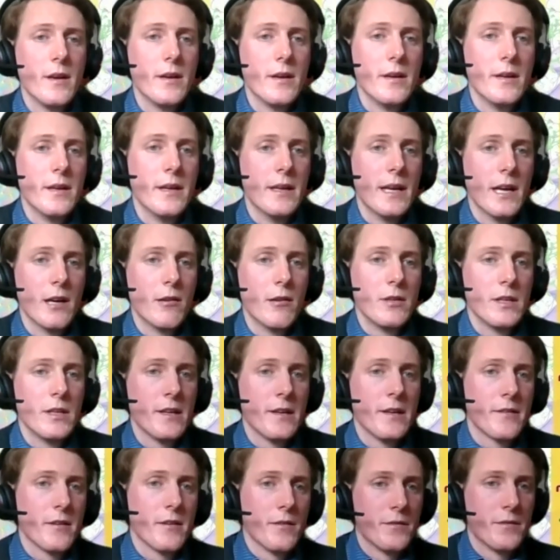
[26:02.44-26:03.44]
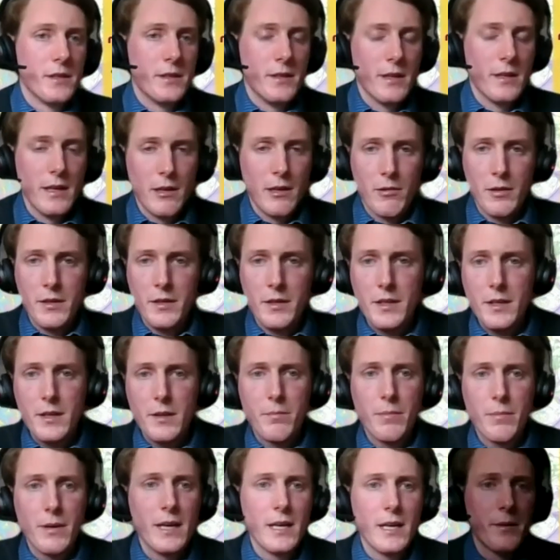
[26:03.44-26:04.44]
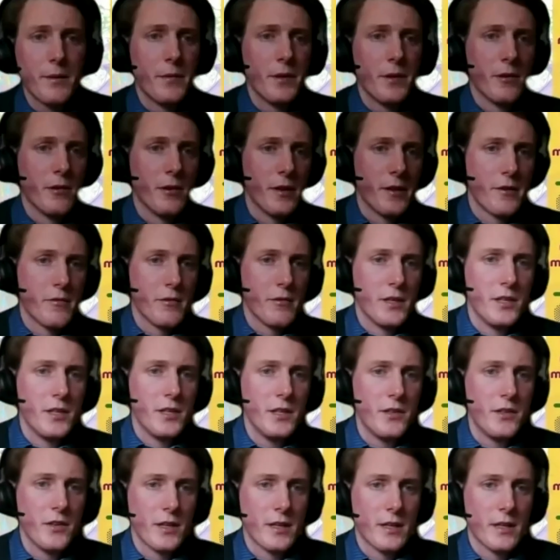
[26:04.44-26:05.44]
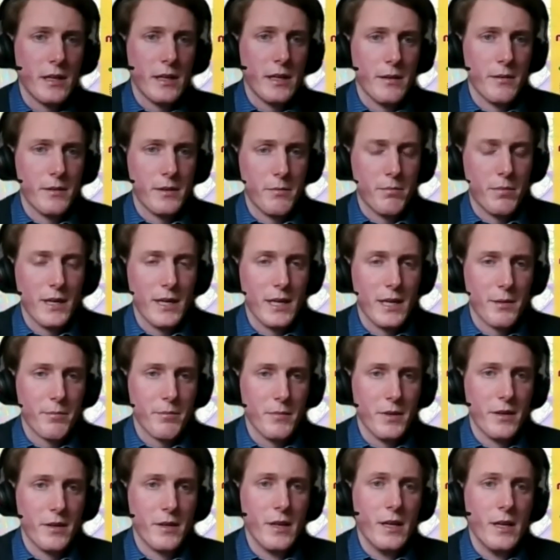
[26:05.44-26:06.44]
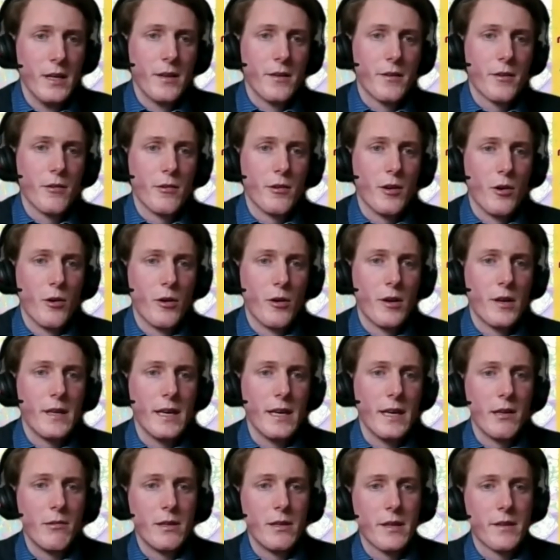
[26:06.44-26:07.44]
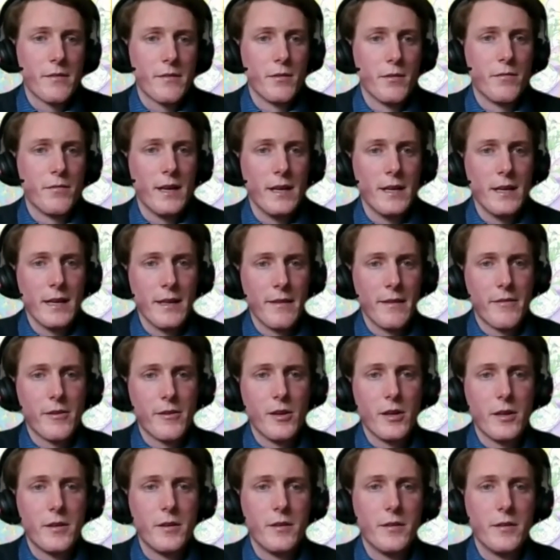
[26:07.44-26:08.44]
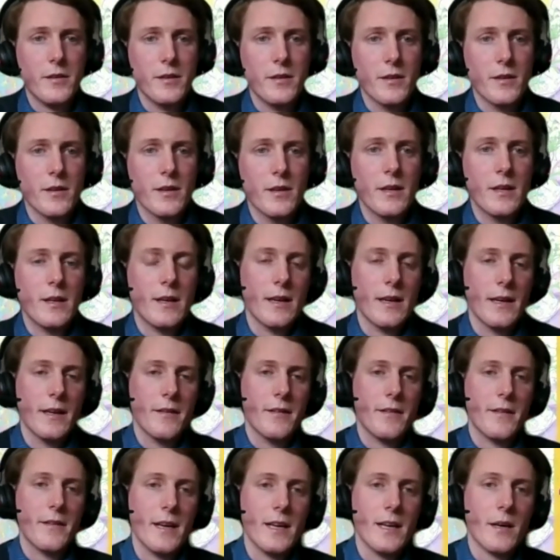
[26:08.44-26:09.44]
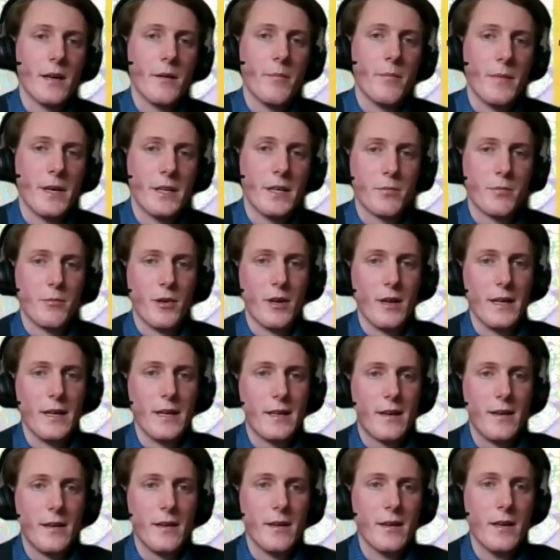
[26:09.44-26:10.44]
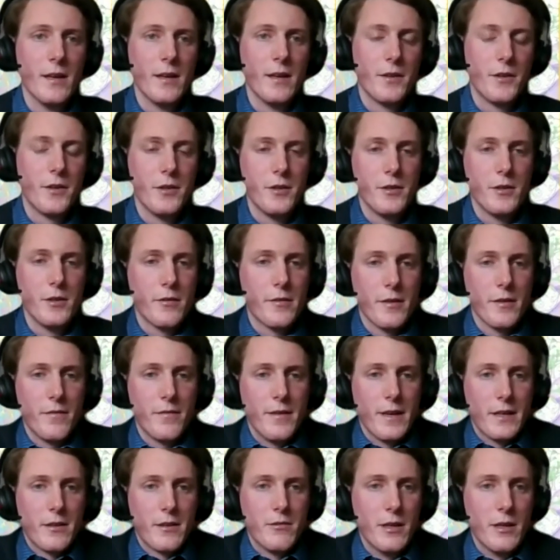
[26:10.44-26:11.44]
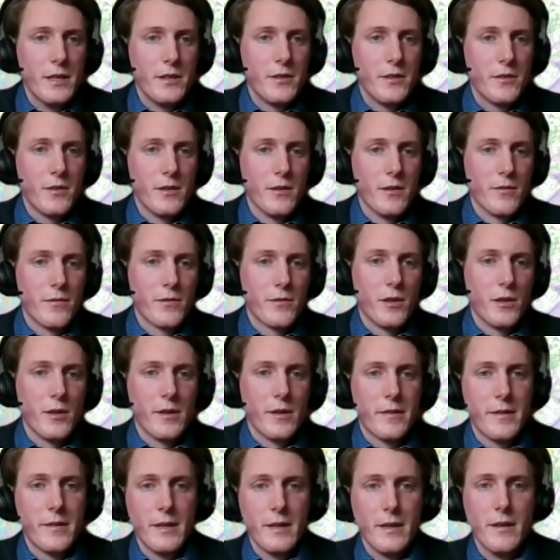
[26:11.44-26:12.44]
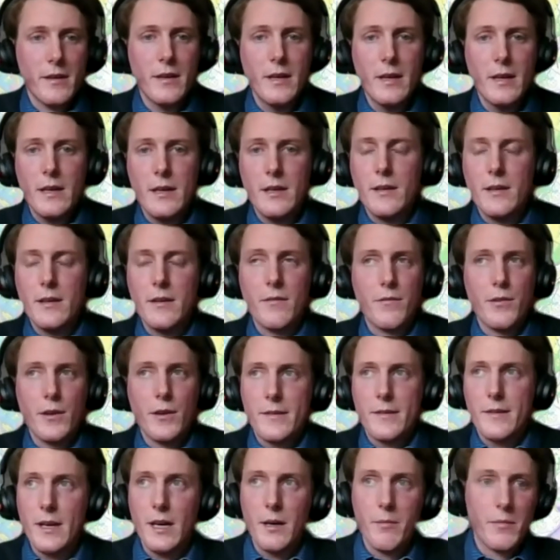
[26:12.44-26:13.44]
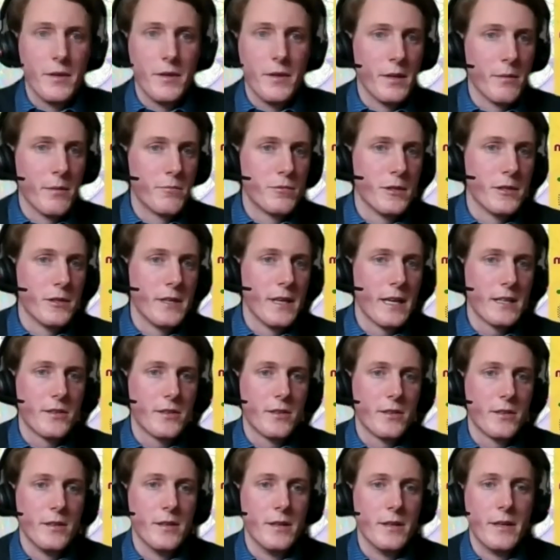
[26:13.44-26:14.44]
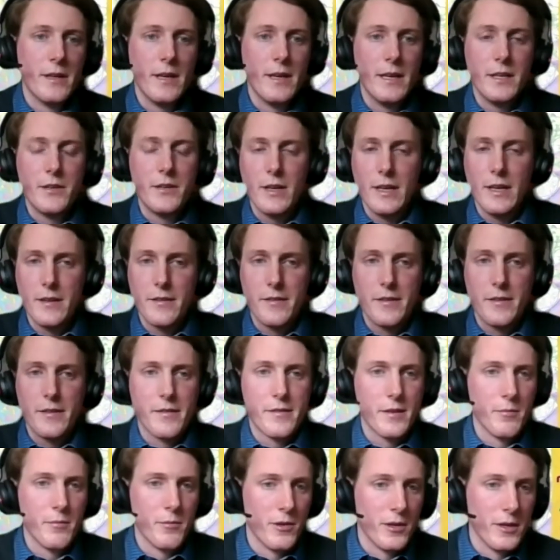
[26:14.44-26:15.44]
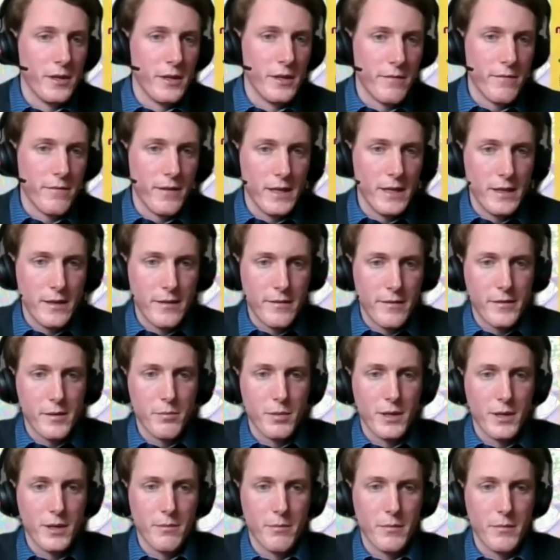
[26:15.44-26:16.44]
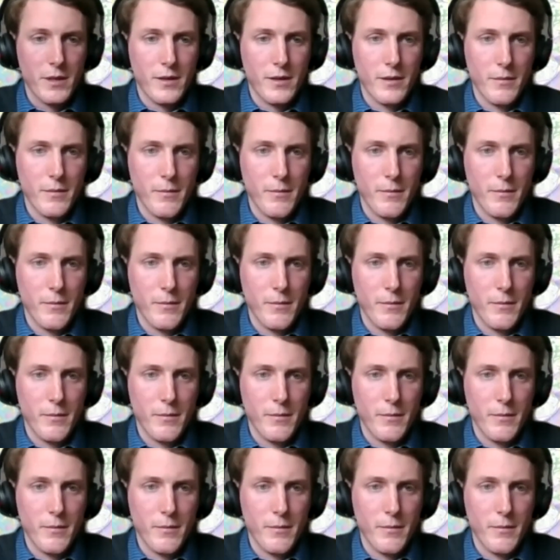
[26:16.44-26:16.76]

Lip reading: in areas of the R&D department or strategic department, so only areas with high uncertainty, and they are much more likely to use effectuation, of course, than, for example, in the production, in the HR system, or in the finance department.